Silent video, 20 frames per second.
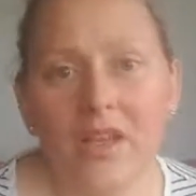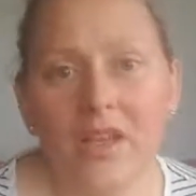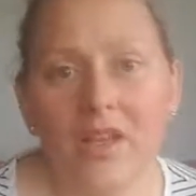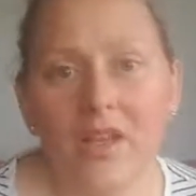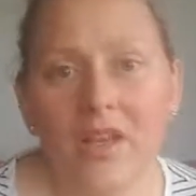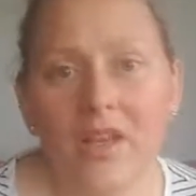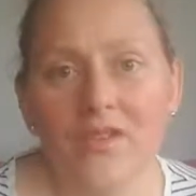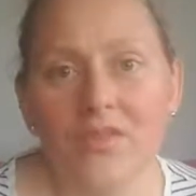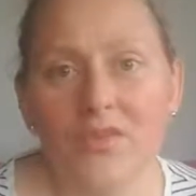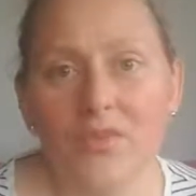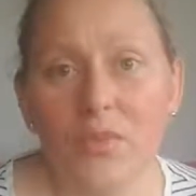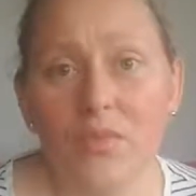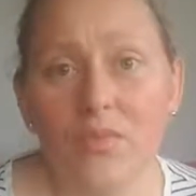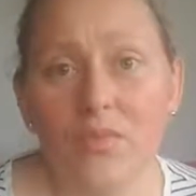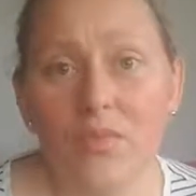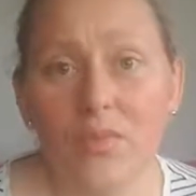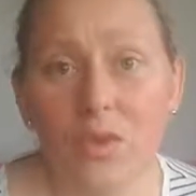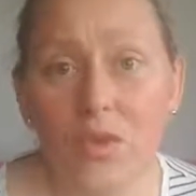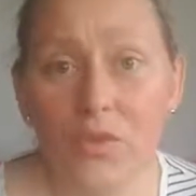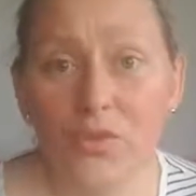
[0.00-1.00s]
live stream
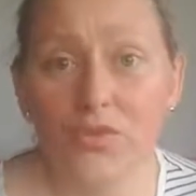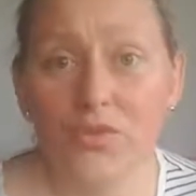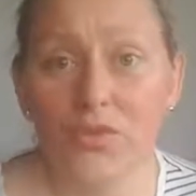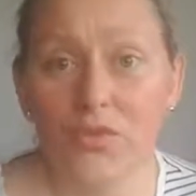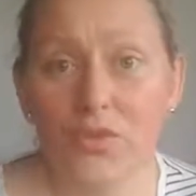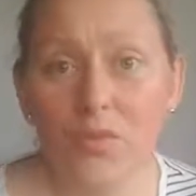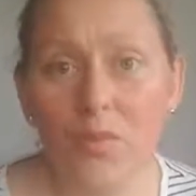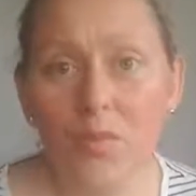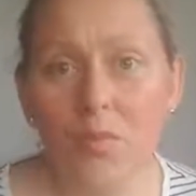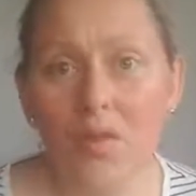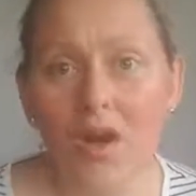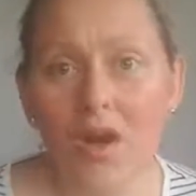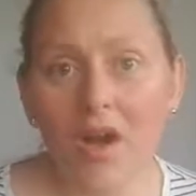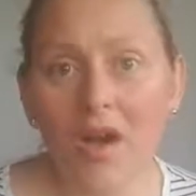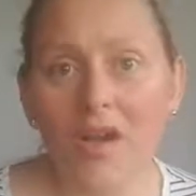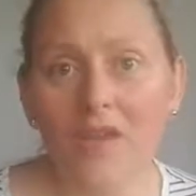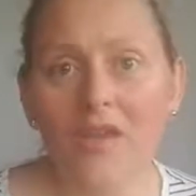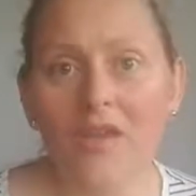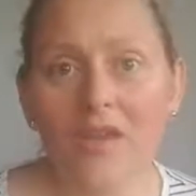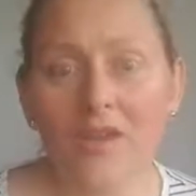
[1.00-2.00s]
below to
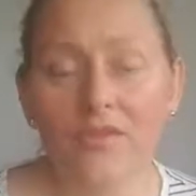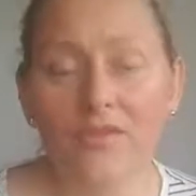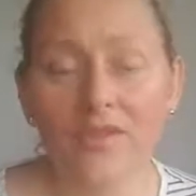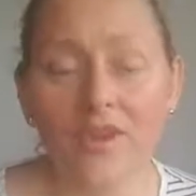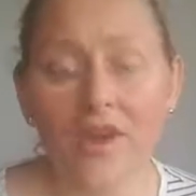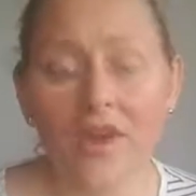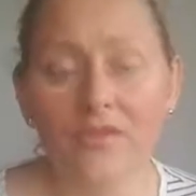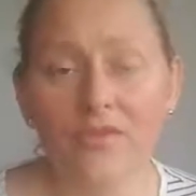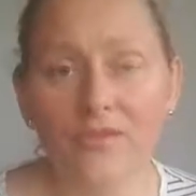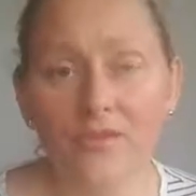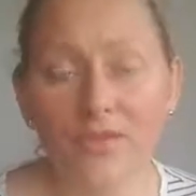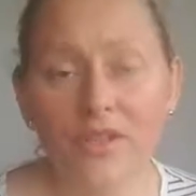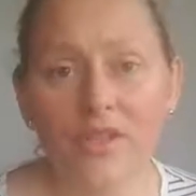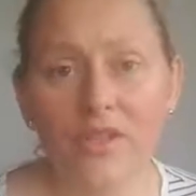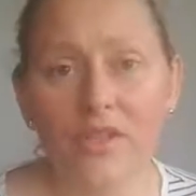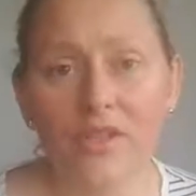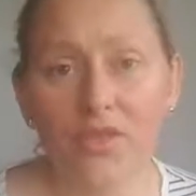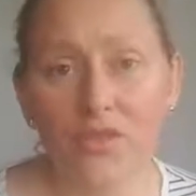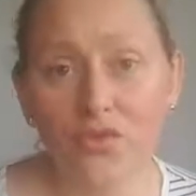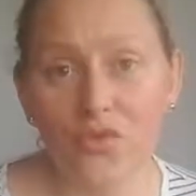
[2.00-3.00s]
my
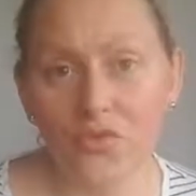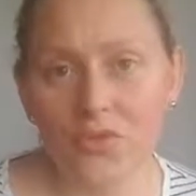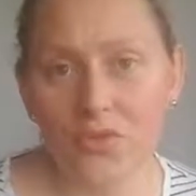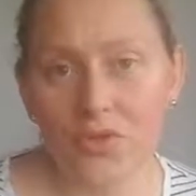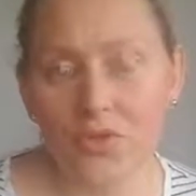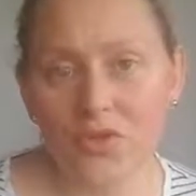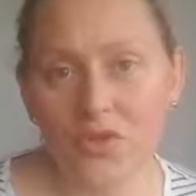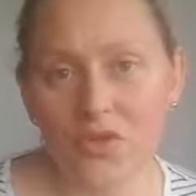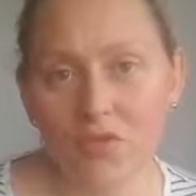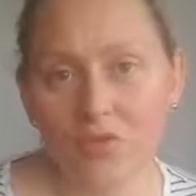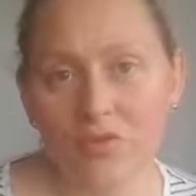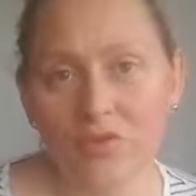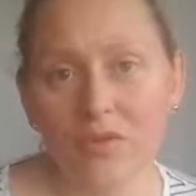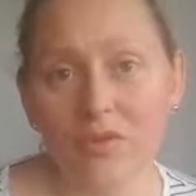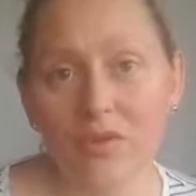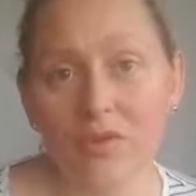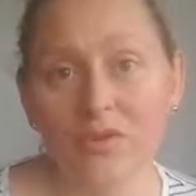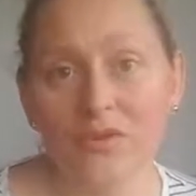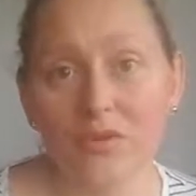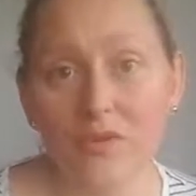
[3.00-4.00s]
5-week group coaching
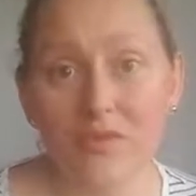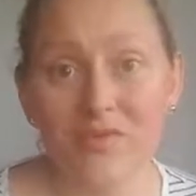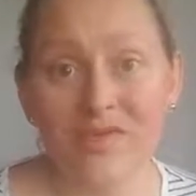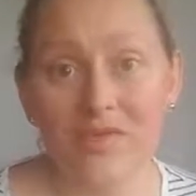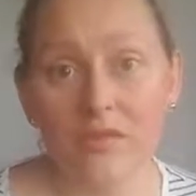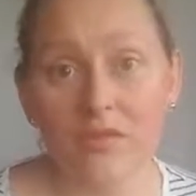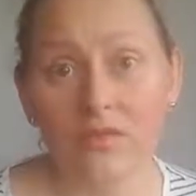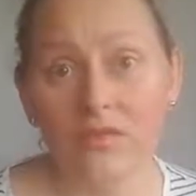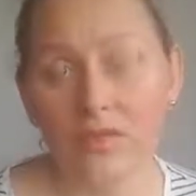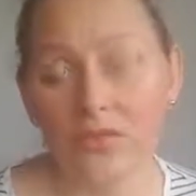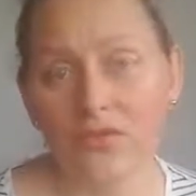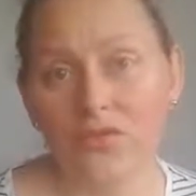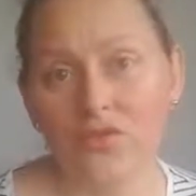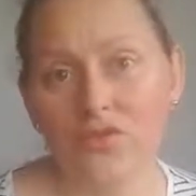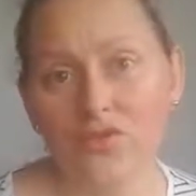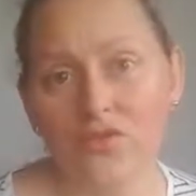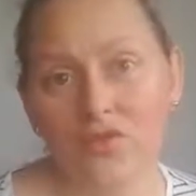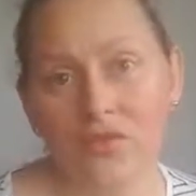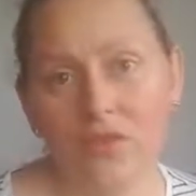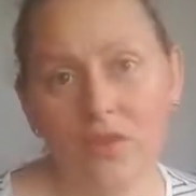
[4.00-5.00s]
program From Self-Love to
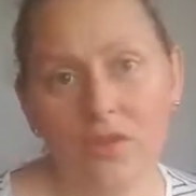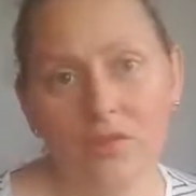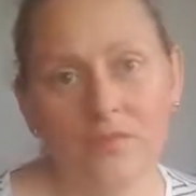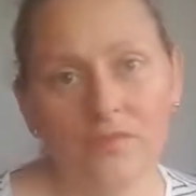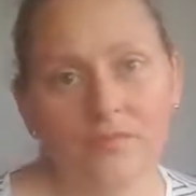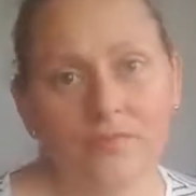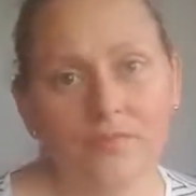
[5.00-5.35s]
True Love.